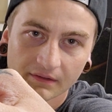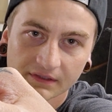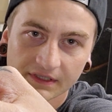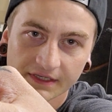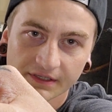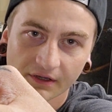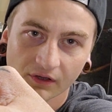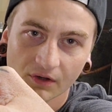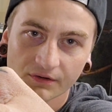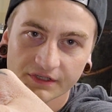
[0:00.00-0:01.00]
it's nice and
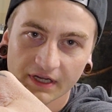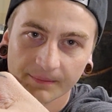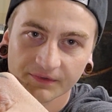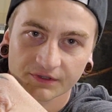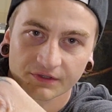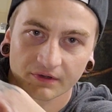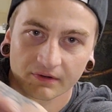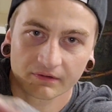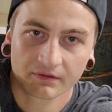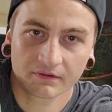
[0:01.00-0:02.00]
closed up, there's
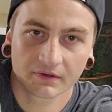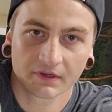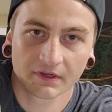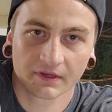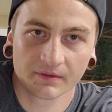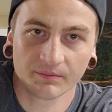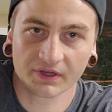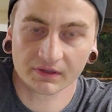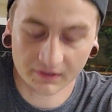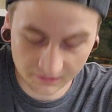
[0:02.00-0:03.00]
no
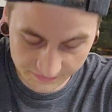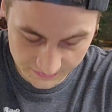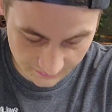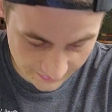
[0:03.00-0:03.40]
umbilical still